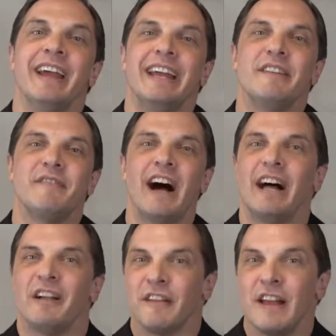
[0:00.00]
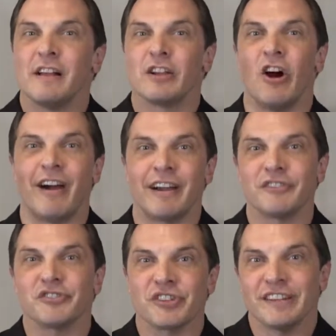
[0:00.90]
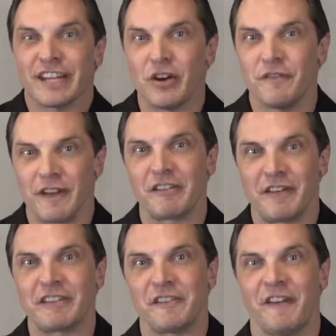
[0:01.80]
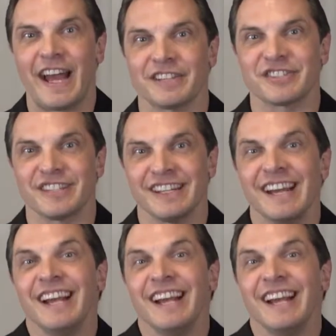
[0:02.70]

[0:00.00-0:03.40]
involve cars that go very, very fast.